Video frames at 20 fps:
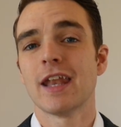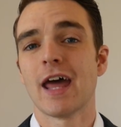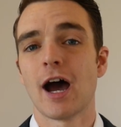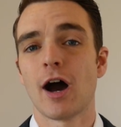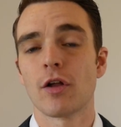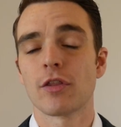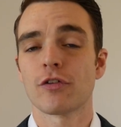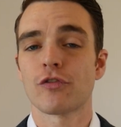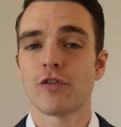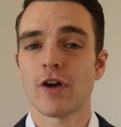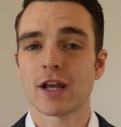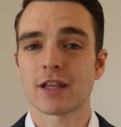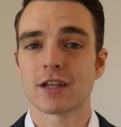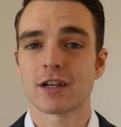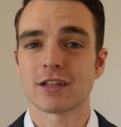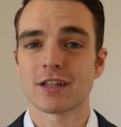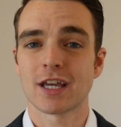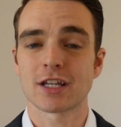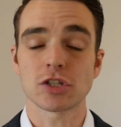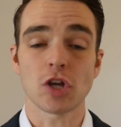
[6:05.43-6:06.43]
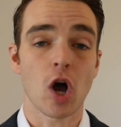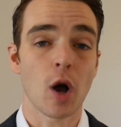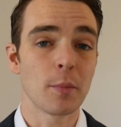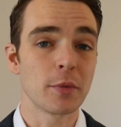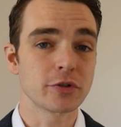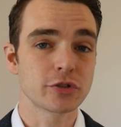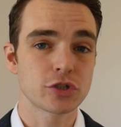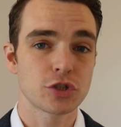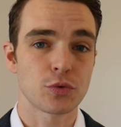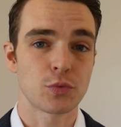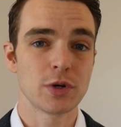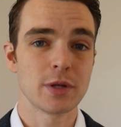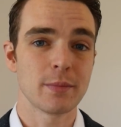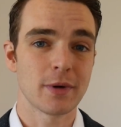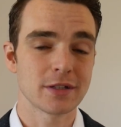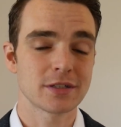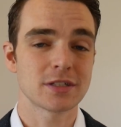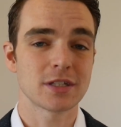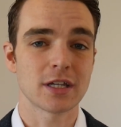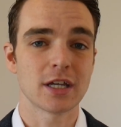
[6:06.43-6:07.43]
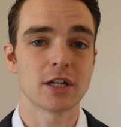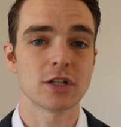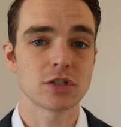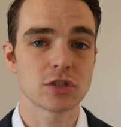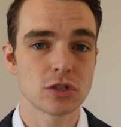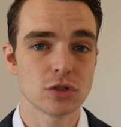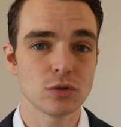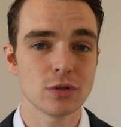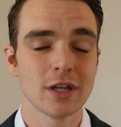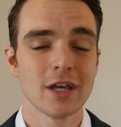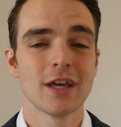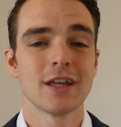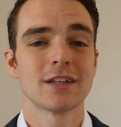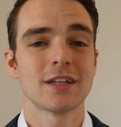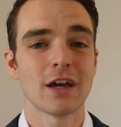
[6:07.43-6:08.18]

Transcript: Now, the fact that it takes almost three months to get a suit